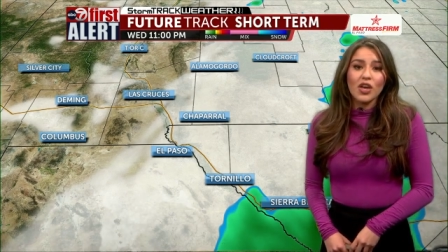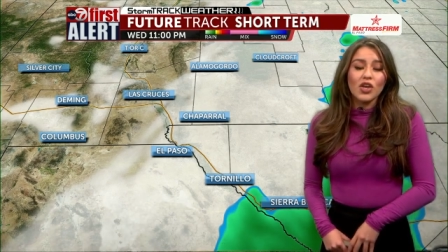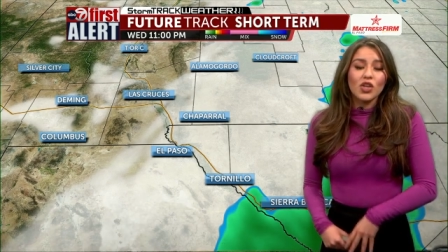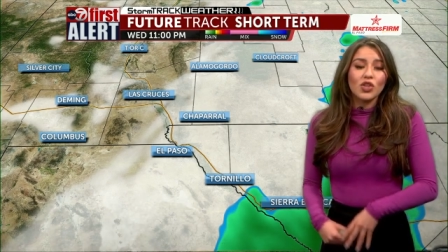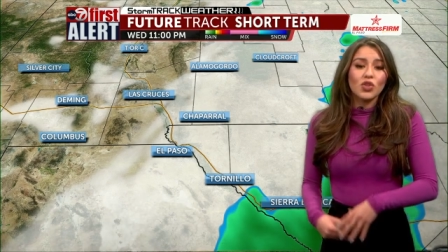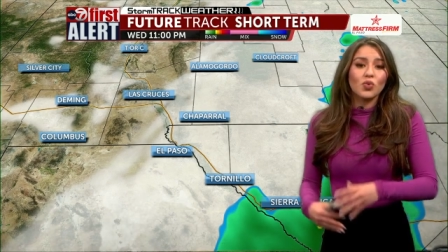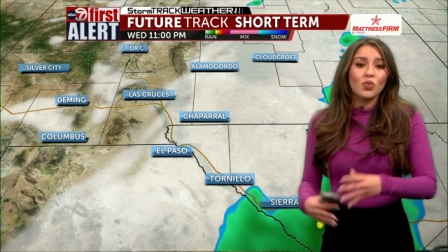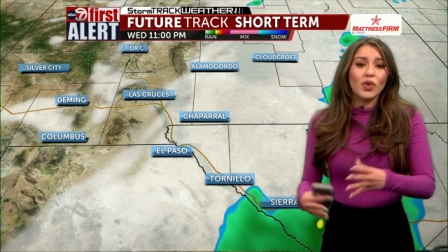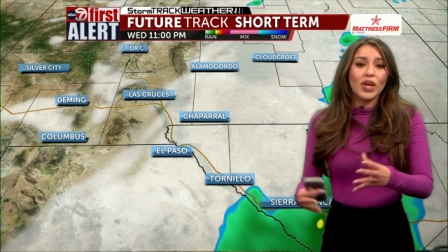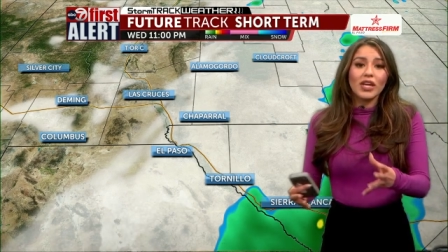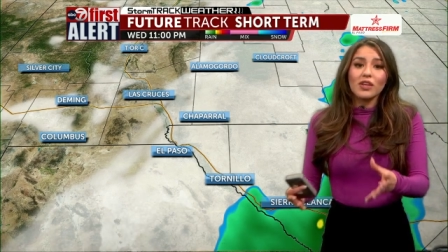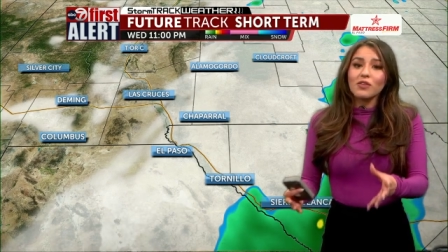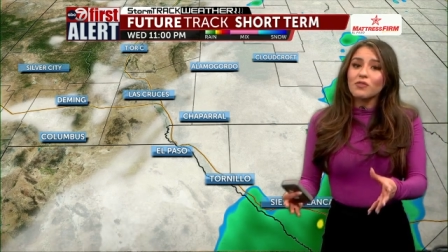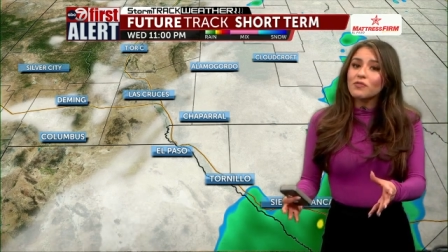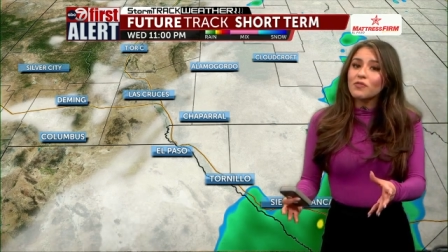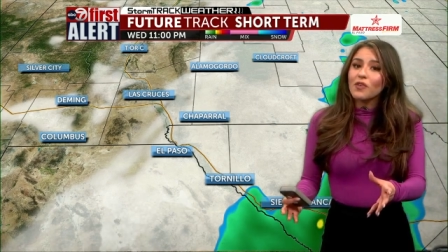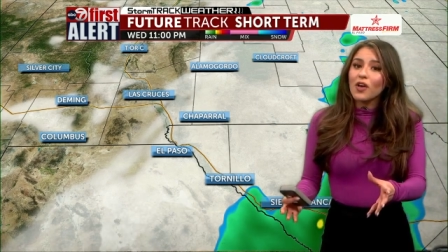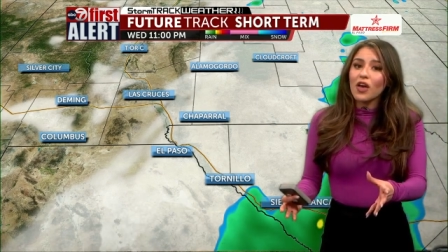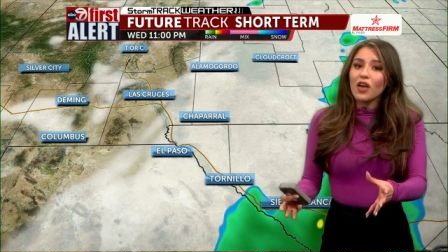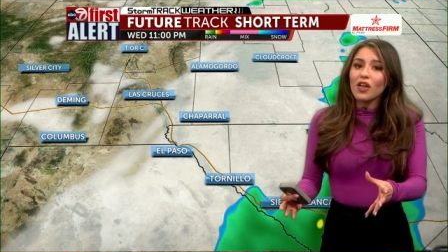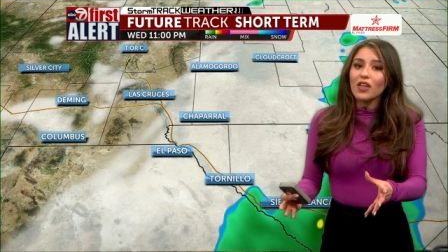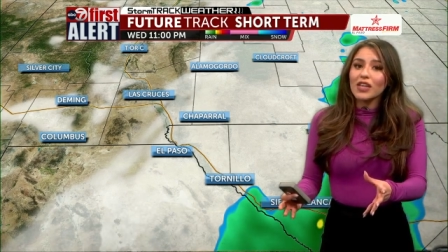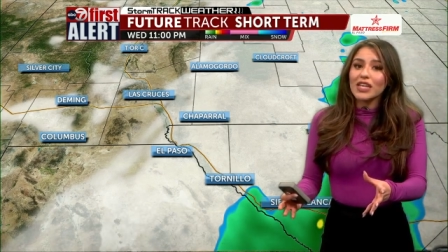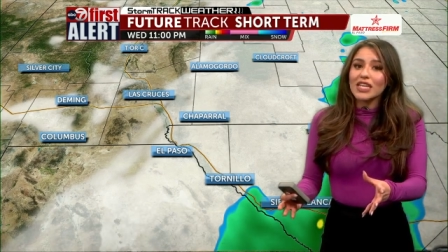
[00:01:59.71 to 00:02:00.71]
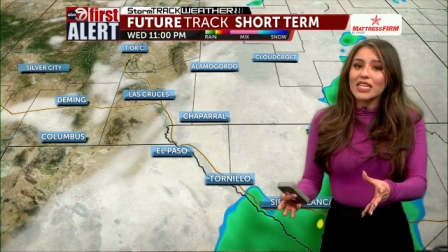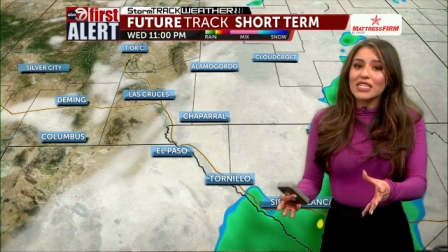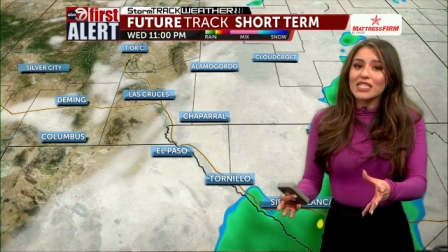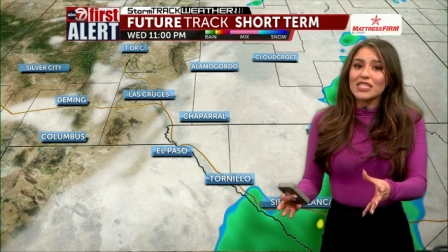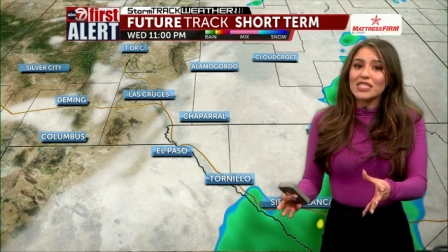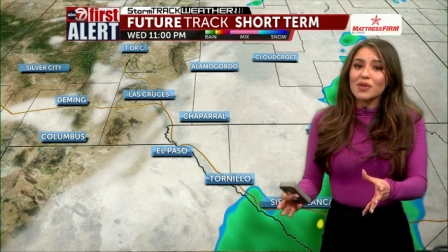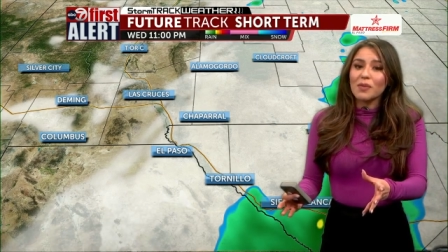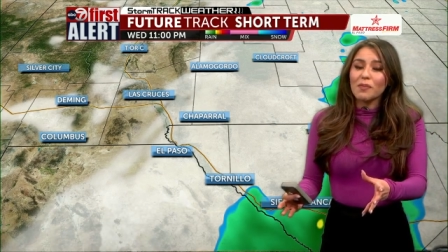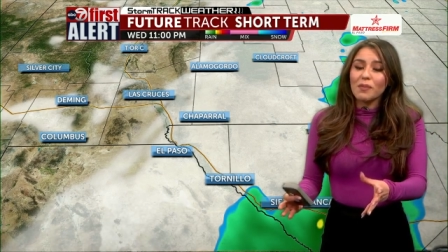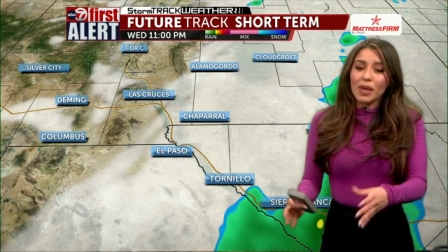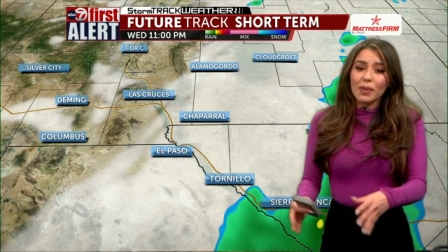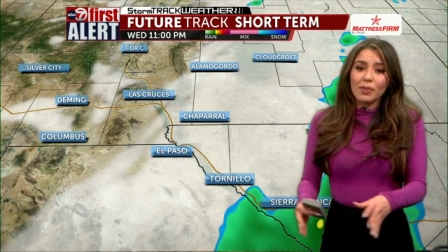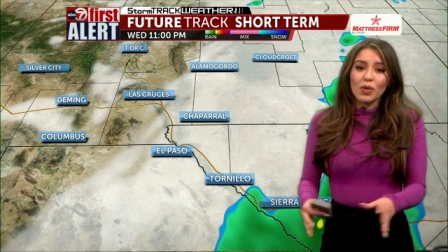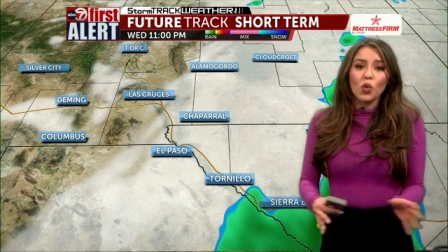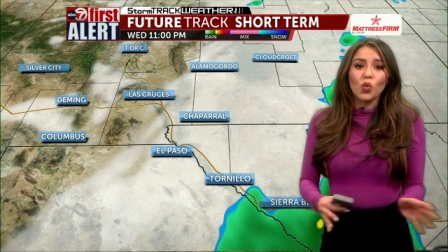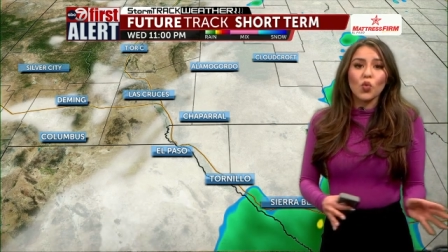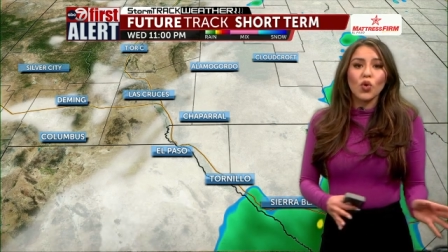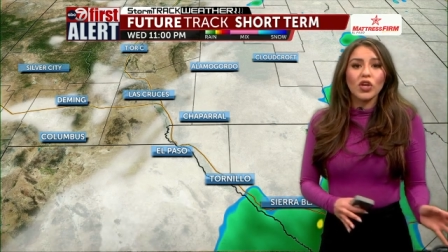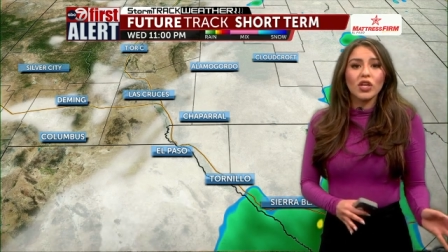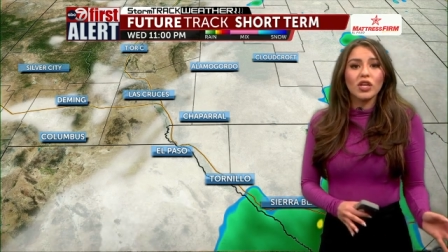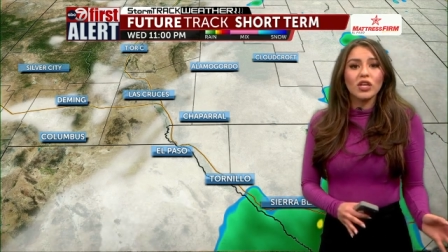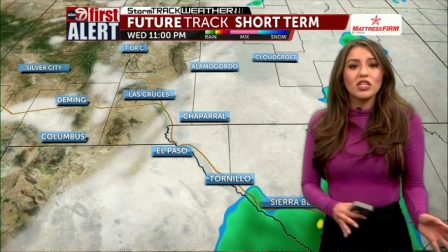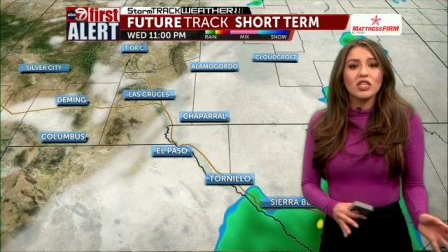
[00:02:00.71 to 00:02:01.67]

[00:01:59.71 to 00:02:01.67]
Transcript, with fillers: the rainfall is maybe working